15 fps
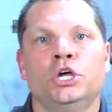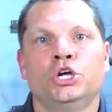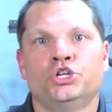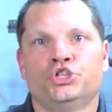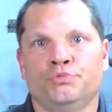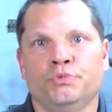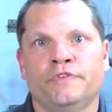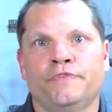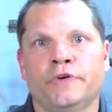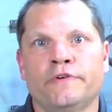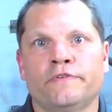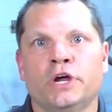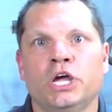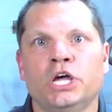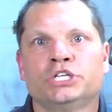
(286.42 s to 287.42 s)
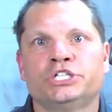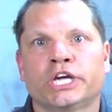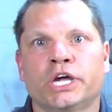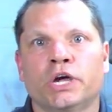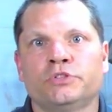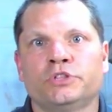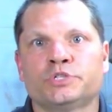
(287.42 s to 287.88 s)
Do me a favor, check
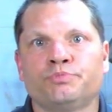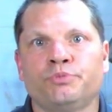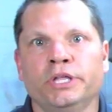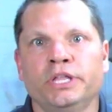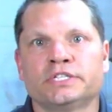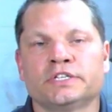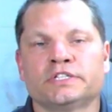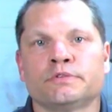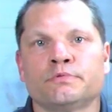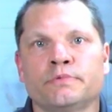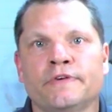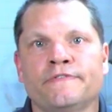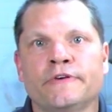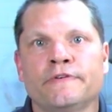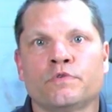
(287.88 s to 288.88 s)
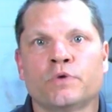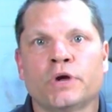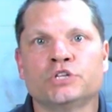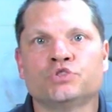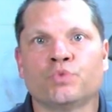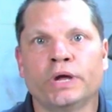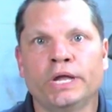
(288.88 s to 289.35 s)
out this playlist of some of my favorite
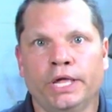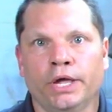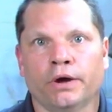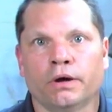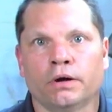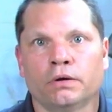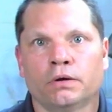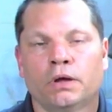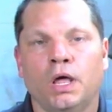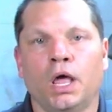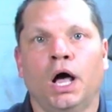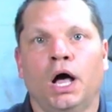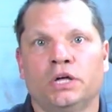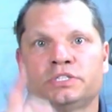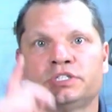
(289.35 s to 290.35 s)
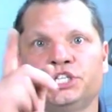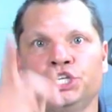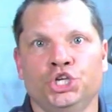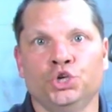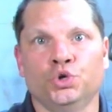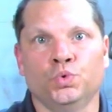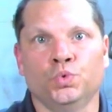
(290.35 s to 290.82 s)
rides right here. I'll see
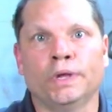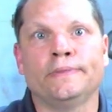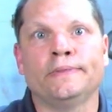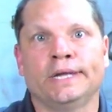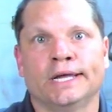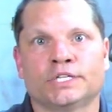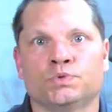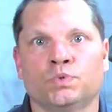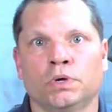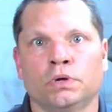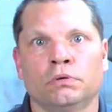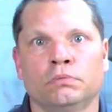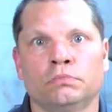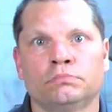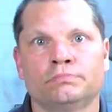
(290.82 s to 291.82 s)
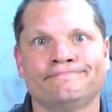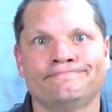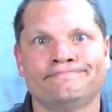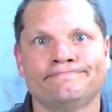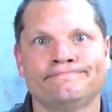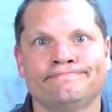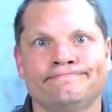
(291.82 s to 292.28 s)
you in the next
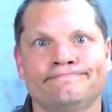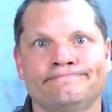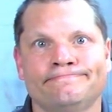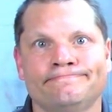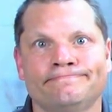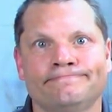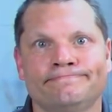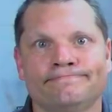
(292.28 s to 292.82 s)
one.